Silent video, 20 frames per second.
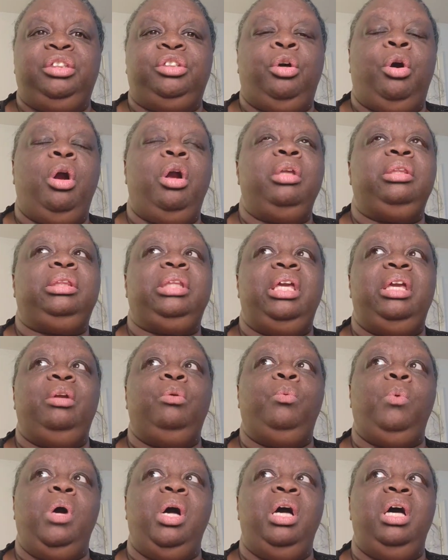So her
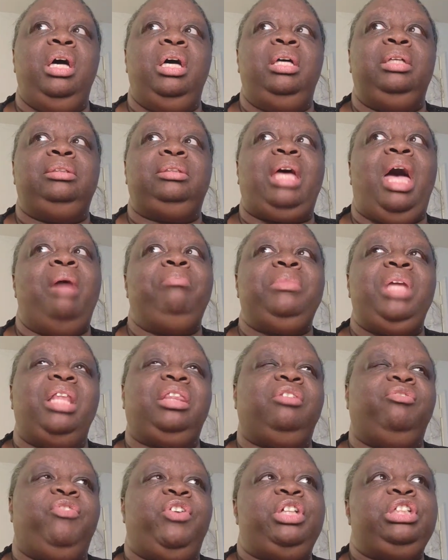thing was, I'm
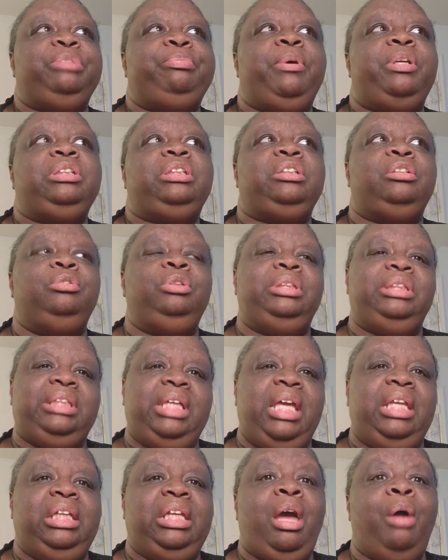not the first person who
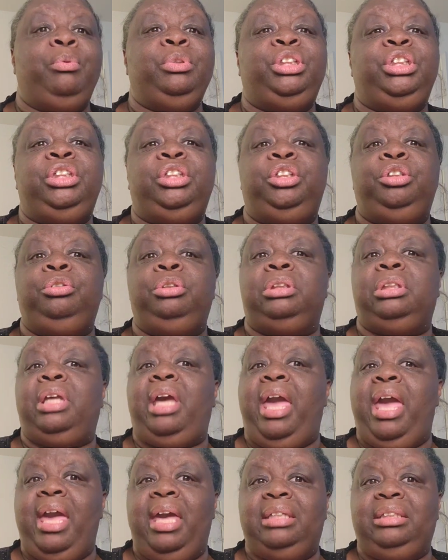said it. I was just using a
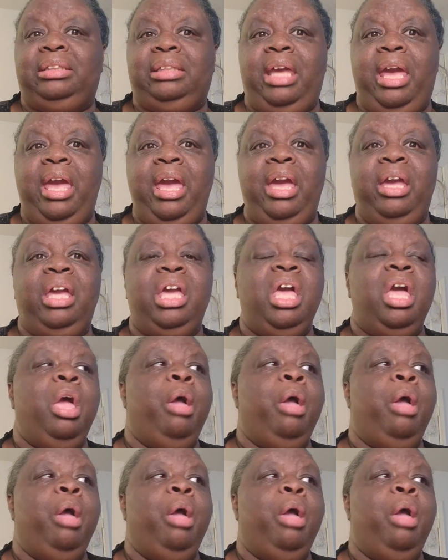hashtag.